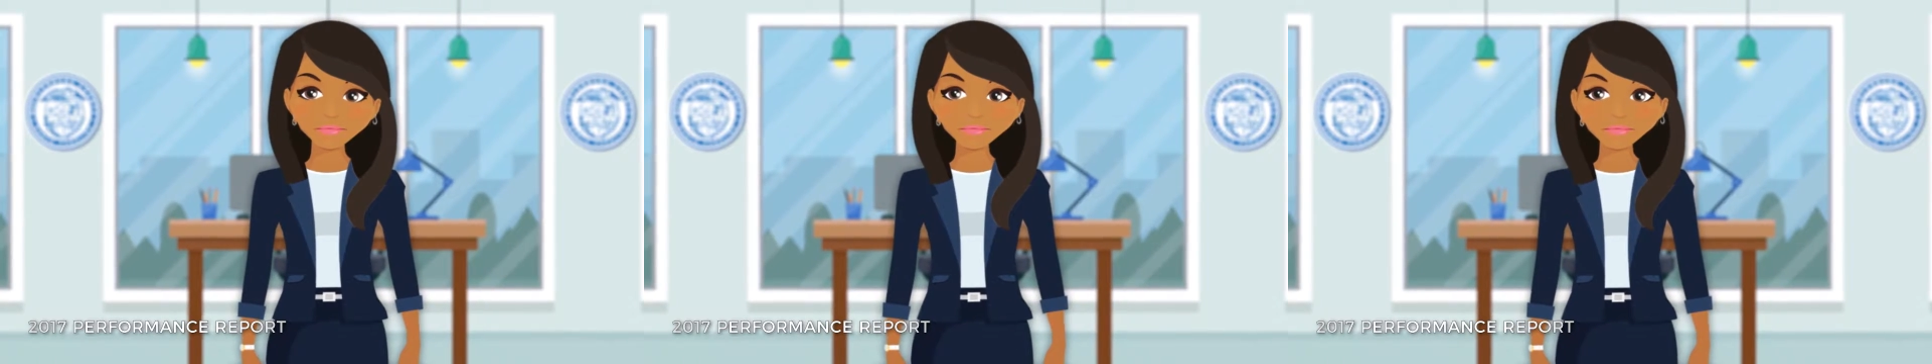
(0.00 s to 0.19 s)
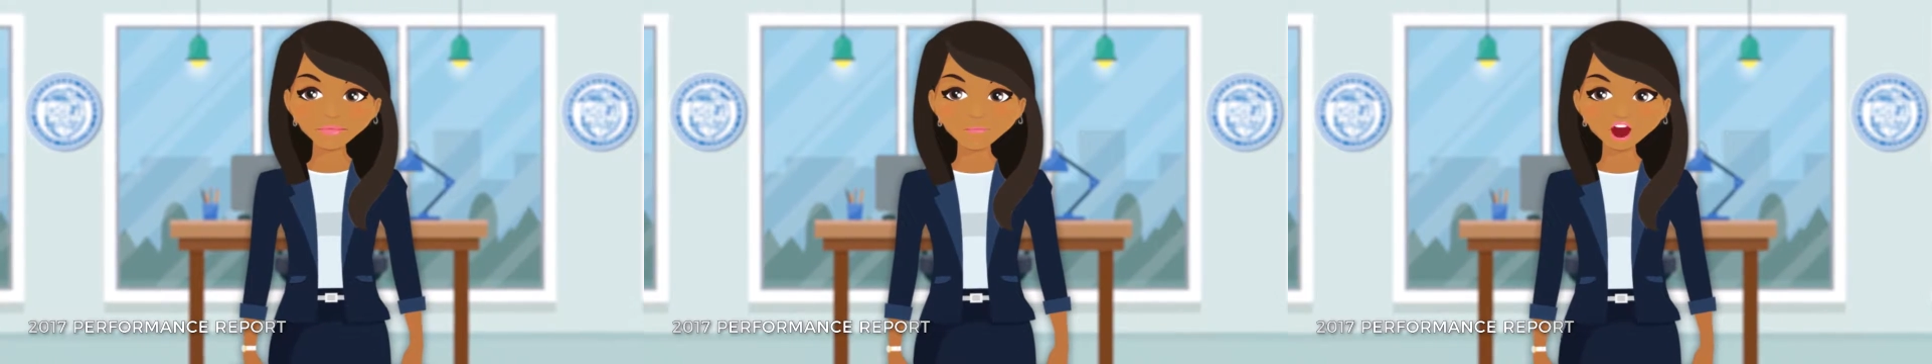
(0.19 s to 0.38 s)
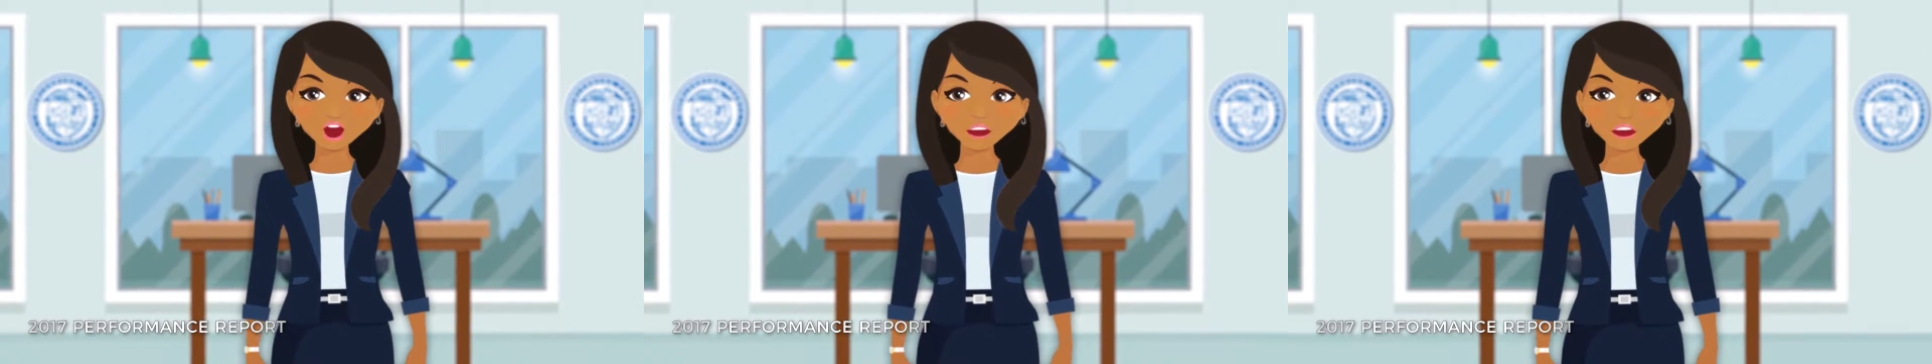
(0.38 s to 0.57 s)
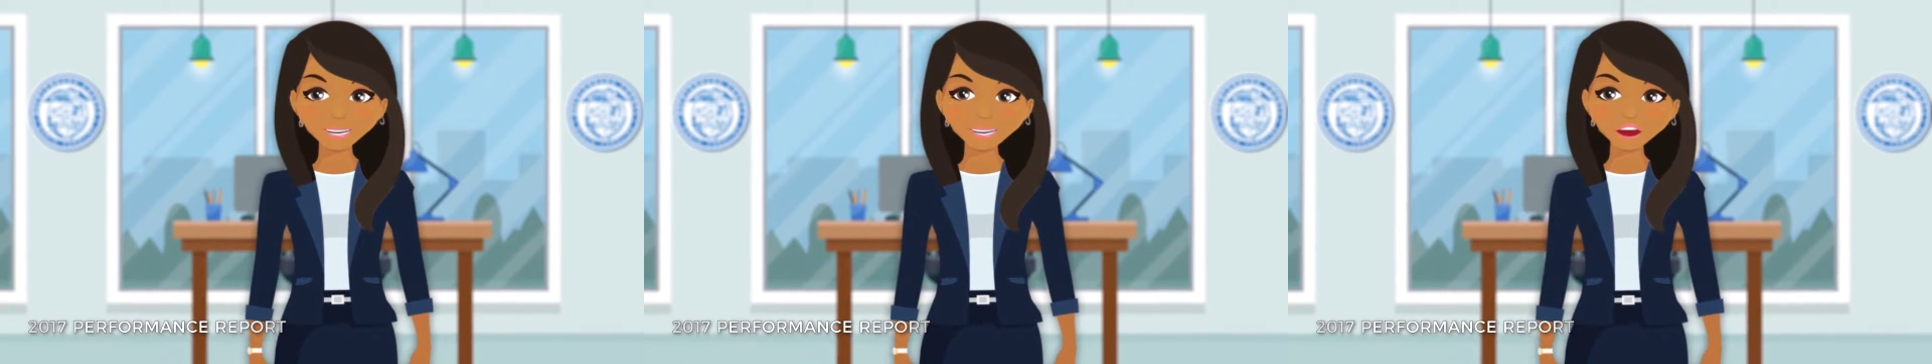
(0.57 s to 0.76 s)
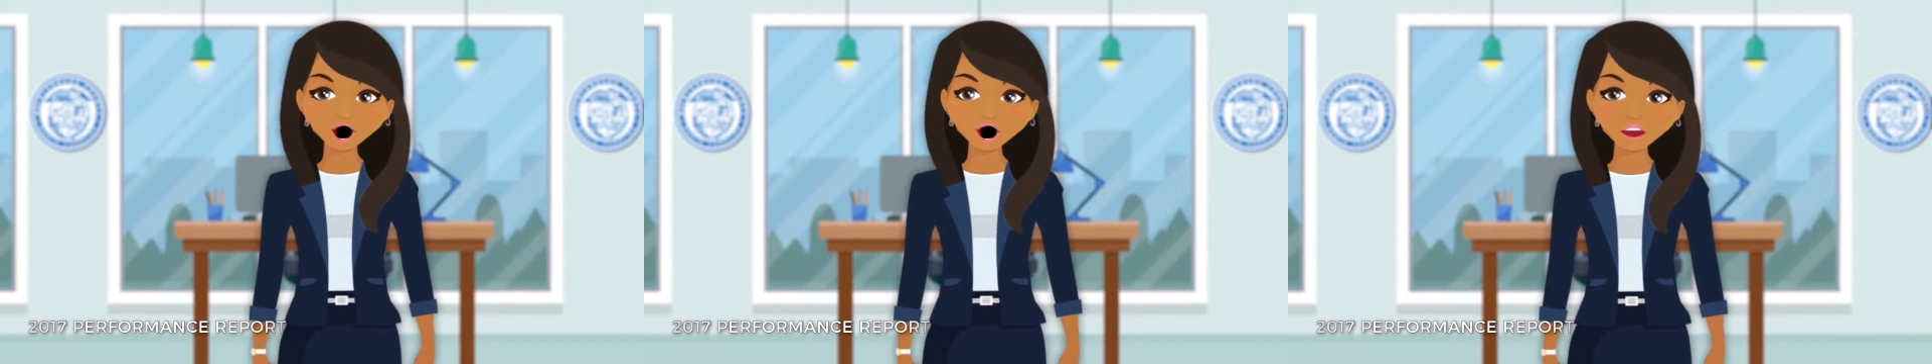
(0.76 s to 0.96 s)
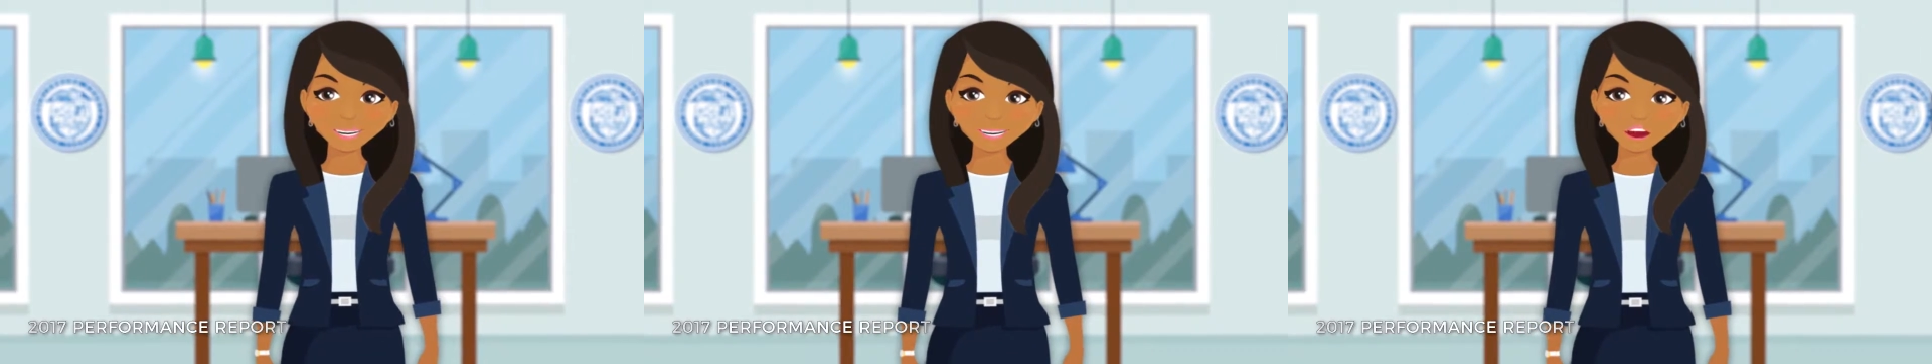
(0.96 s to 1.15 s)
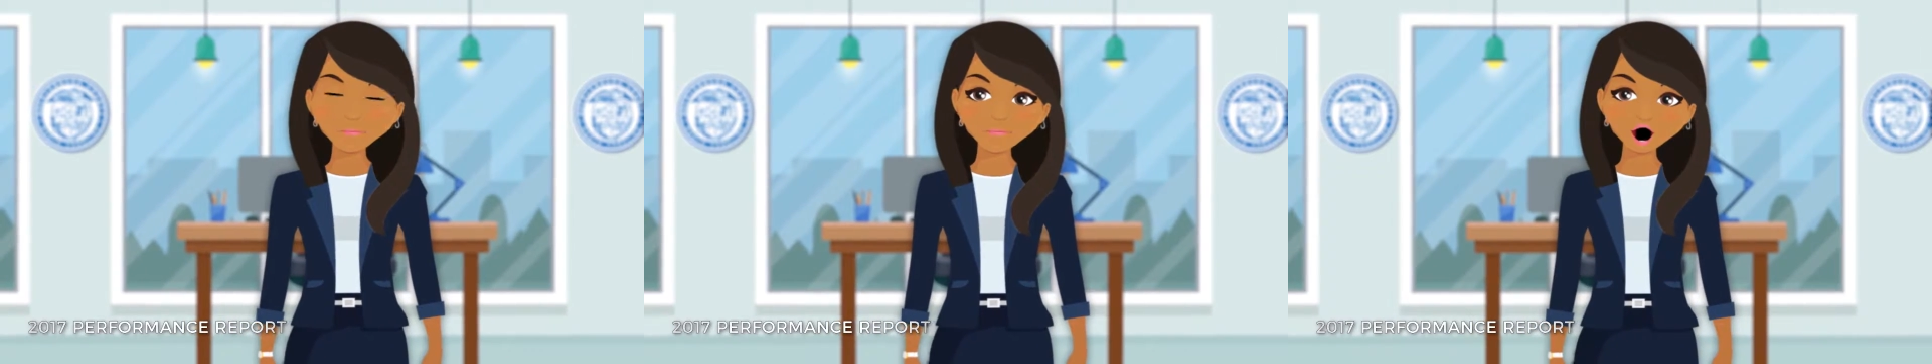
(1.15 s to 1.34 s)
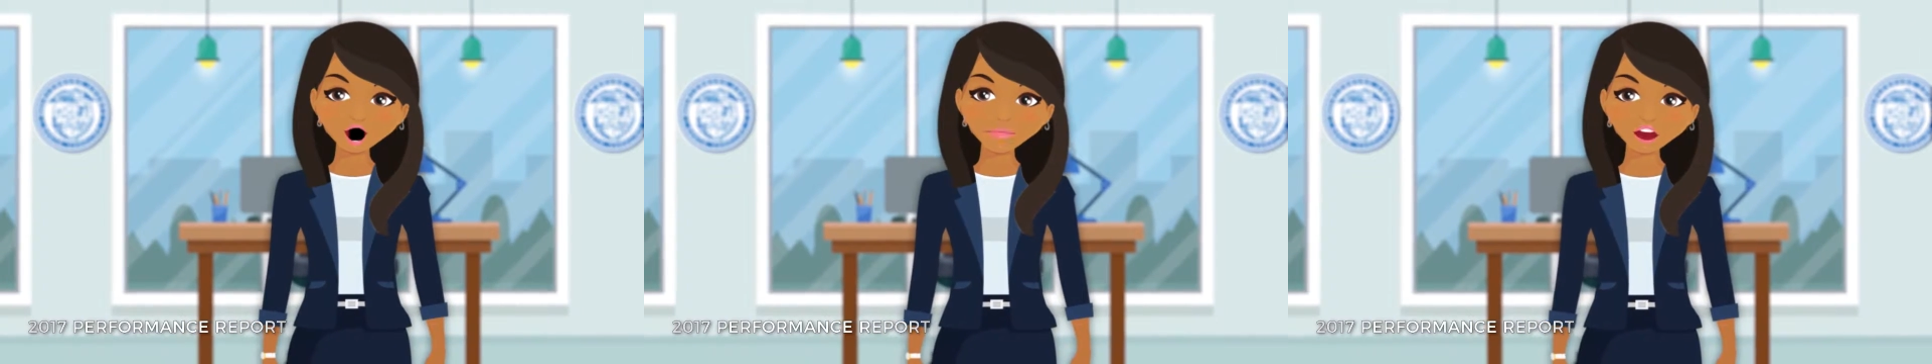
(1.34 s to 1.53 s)
Now let me share with you
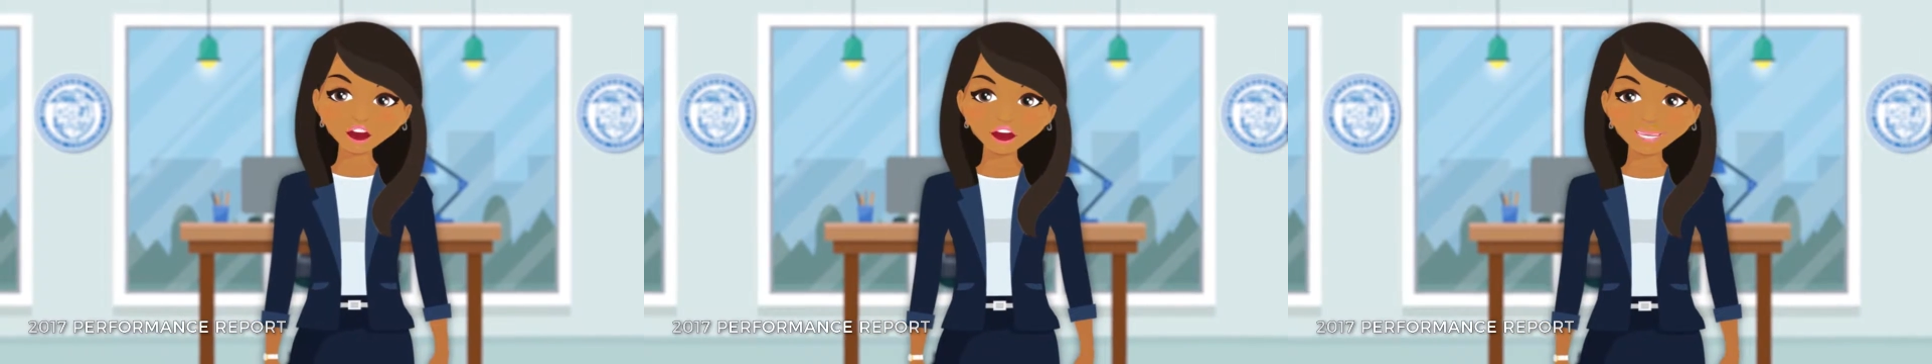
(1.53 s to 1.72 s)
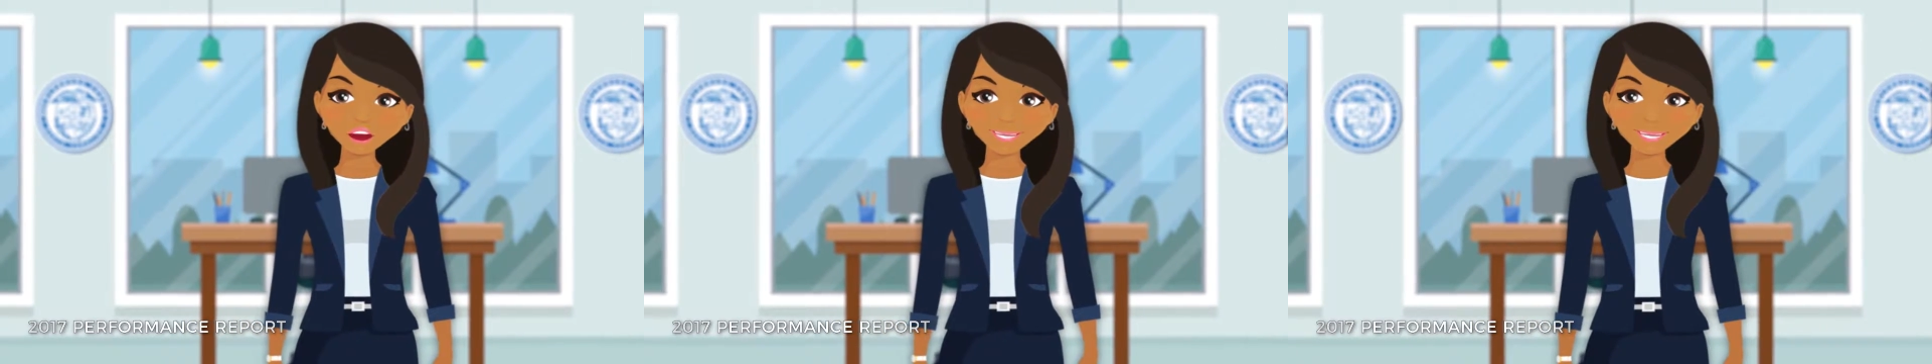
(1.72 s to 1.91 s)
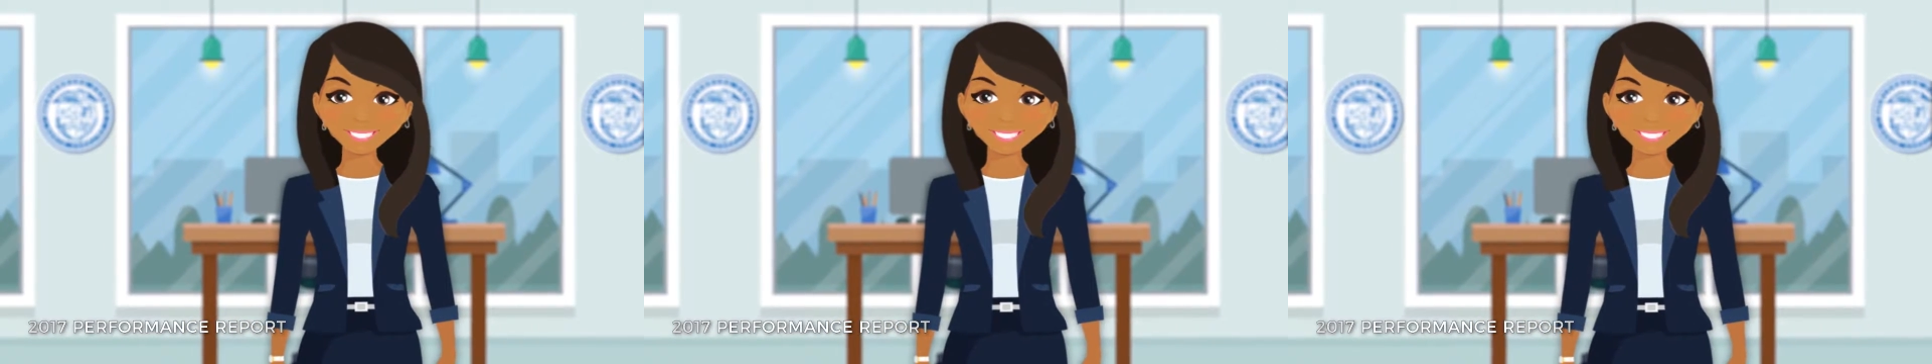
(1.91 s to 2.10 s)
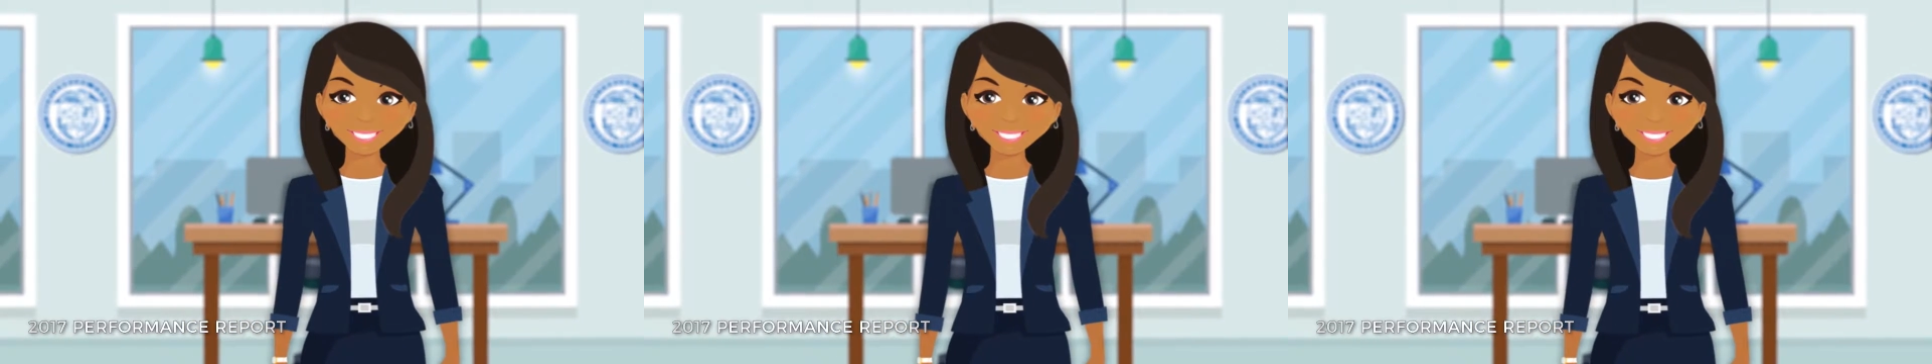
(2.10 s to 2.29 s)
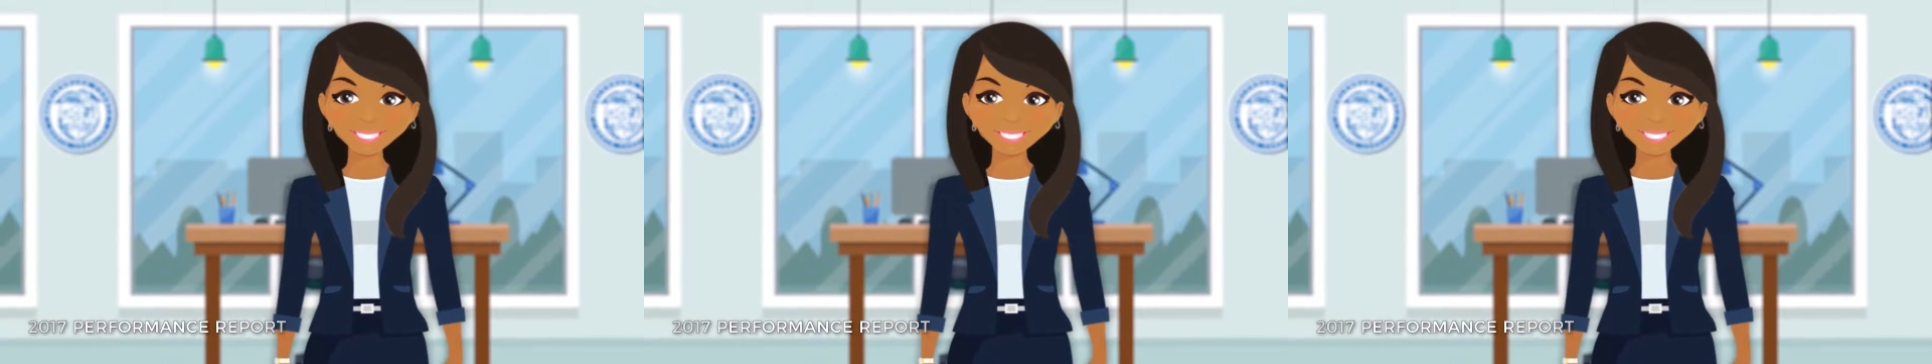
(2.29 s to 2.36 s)
what I know.